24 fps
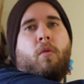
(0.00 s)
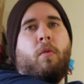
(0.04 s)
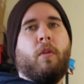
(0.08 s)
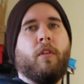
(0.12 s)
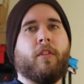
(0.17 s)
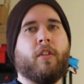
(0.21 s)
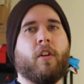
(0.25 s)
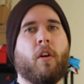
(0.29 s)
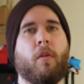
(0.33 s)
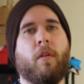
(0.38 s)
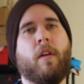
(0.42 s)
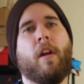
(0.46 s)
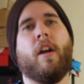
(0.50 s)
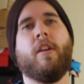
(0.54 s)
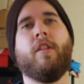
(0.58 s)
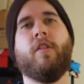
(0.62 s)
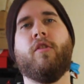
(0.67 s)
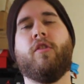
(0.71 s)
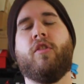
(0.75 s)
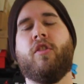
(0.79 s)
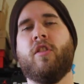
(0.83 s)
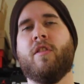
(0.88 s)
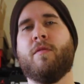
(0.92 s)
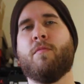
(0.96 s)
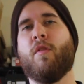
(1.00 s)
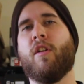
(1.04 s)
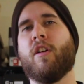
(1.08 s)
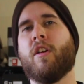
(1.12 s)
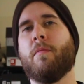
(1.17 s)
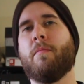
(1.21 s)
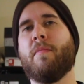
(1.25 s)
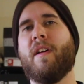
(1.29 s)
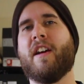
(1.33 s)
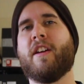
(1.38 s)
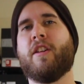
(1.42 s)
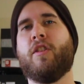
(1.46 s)
what's going on YouTube?
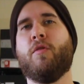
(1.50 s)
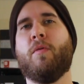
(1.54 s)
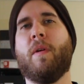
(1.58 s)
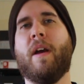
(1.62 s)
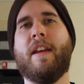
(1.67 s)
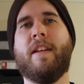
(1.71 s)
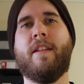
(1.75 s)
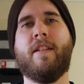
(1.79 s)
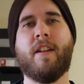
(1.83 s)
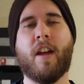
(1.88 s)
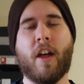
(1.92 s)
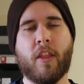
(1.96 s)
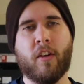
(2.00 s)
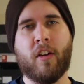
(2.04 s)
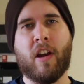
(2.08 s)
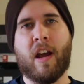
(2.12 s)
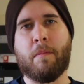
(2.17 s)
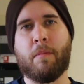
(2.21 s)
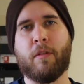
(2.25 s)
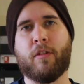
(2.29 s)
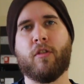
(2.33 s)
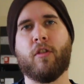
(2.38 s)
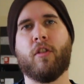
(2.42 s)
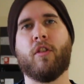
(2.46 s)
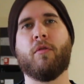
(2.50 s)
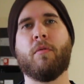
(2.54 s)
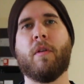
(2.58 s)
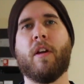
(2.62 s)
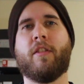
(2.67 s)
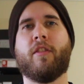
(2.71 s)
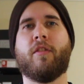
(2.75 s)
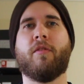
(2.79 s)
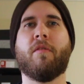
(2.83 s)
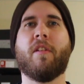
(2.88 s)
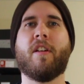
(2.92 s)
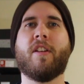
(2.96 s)
Welcome back to another episode of
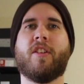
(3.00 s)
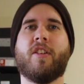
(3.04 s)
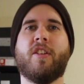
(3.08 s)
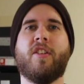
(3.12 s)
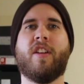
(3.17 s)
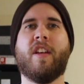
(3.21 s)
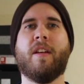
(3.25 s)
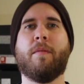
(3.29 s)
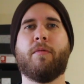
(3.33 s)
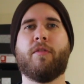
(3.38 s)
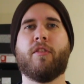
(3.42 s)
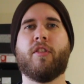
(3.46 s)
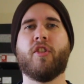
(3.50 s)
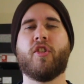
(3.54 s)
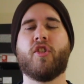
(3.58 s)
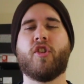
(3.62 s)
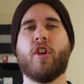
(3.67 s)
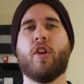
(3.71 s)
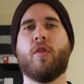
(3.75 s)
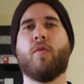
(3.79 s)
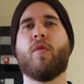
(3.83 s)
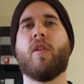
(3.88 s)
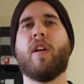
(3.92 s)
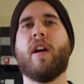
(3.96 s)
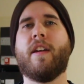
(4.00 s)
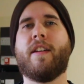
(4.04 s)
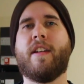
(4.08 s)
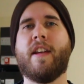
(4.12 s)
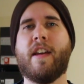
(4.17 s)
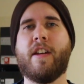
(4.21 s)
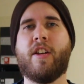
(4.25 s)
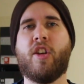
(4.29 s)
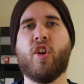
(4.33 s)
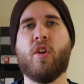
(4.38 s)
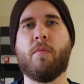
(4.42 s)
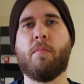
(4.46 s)
Restoration Tips, the show where I
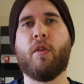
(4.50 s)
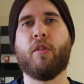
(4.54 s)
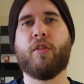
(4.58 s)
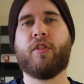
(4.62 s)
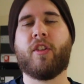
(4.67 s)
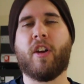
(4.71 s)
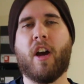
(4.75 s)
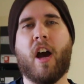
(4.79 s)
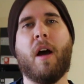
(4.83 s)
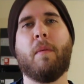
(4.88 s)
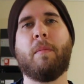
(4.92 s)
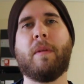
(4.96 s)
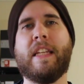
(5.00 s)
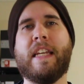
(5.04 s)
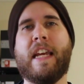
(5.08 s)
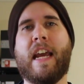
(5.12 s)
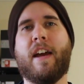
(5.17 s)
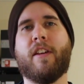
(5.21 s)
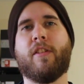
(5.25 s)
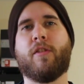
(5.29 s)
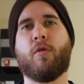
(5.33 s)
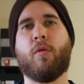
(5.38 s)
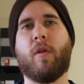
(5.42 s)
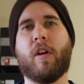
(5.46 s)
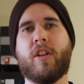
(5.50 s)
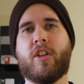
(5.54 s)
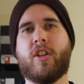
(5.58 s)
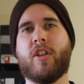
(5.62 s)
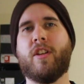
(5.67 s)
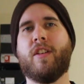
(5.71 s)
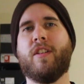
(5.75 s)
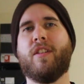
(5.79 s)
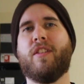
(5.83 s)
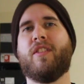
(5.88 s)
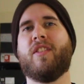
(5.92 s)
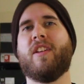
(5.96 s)
take your most commonly asked
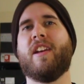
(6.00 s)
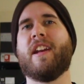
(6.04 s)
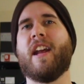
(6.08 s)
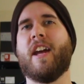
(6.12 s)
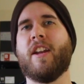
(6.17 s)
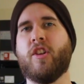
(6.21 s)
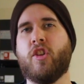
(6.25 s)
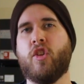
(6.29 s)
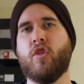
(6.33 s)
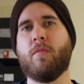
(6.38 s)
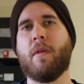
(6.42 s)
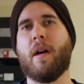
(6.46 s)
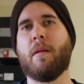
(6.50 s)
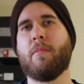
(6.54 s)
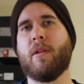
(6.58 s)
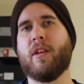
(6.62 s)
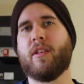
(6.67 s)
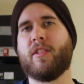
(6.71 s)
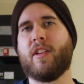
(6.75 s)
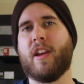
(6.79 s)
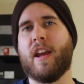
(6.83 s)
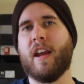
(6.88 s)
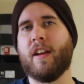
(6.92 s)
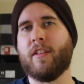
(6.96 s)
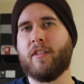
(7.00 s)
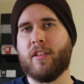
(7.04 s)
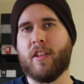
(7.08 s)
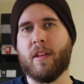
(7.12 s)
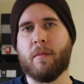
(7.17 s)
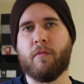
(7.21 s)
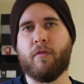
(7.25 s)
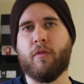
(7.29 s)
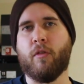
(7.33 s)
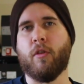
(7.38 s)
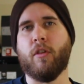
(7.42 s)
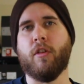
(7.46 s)
questions and I do my best to answer
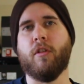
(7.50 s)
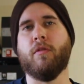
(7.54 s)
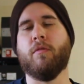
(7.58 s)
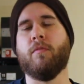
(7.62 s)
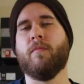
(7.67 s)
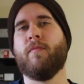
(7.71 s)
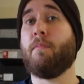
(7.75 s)
them for you.